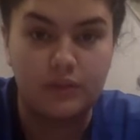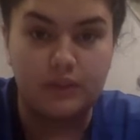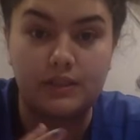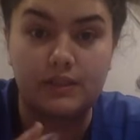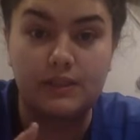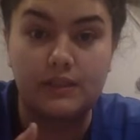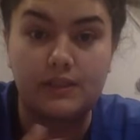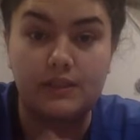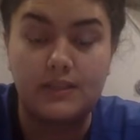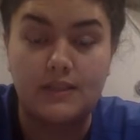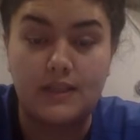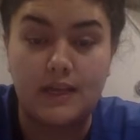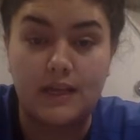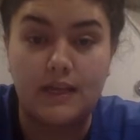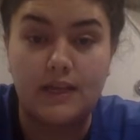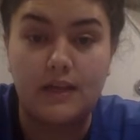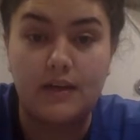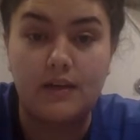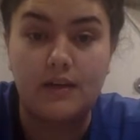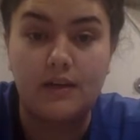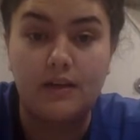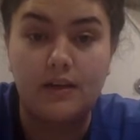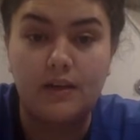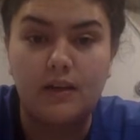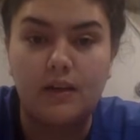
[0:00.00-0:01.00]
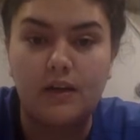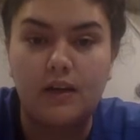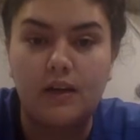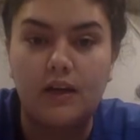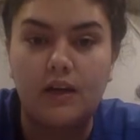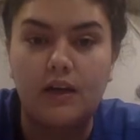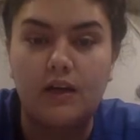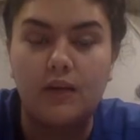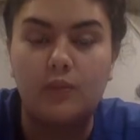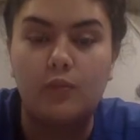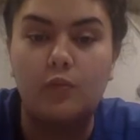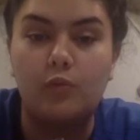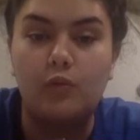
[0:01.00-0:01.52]
state
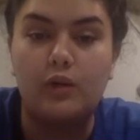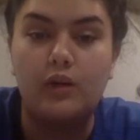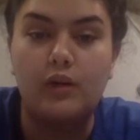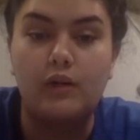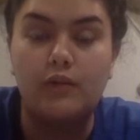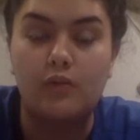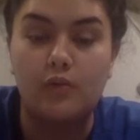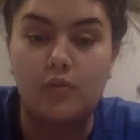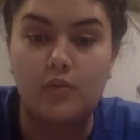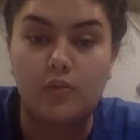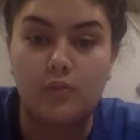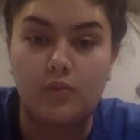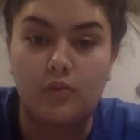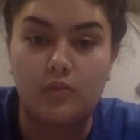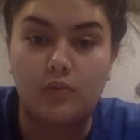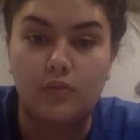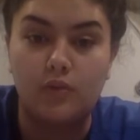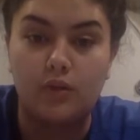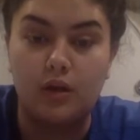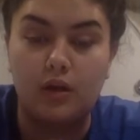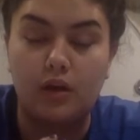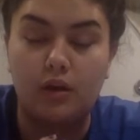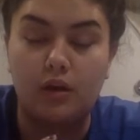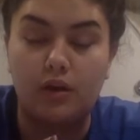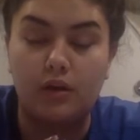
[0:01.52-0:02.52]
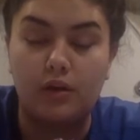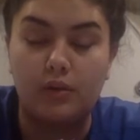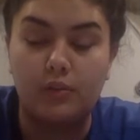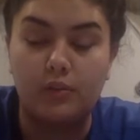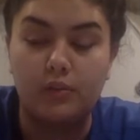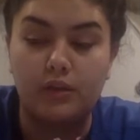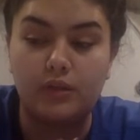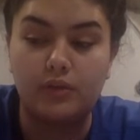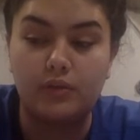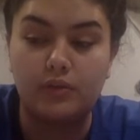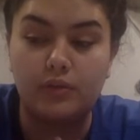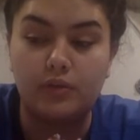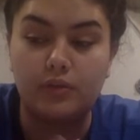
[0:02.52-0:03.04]
whenever
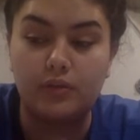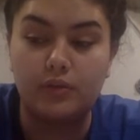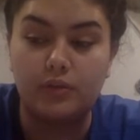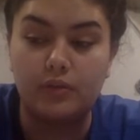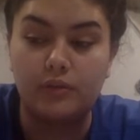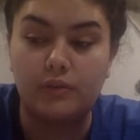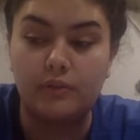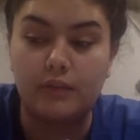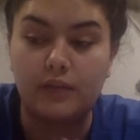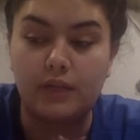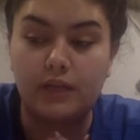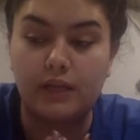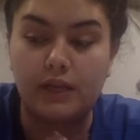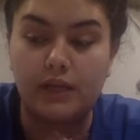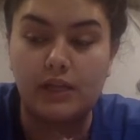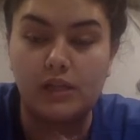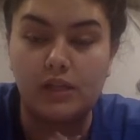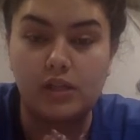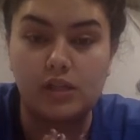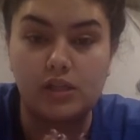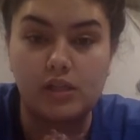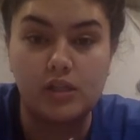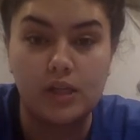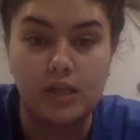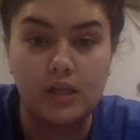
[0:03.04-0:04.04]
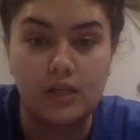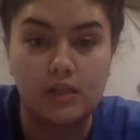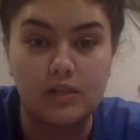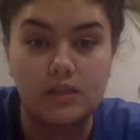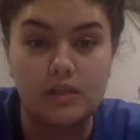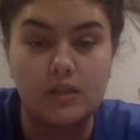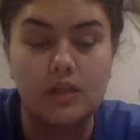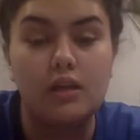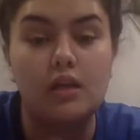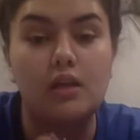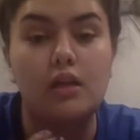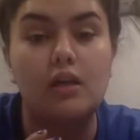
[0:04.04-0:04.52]
we do the 3 medication checks.